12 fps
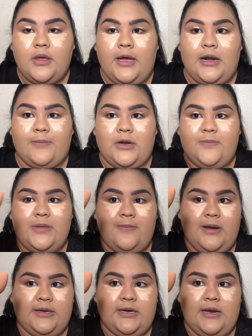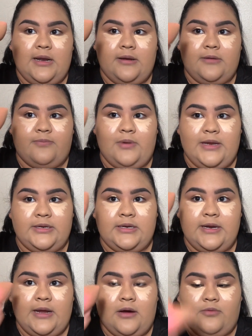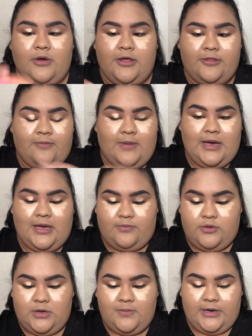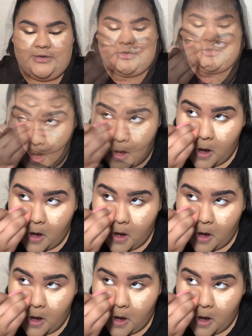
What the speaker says: And I'm gonna be blending it out with my beauty blender.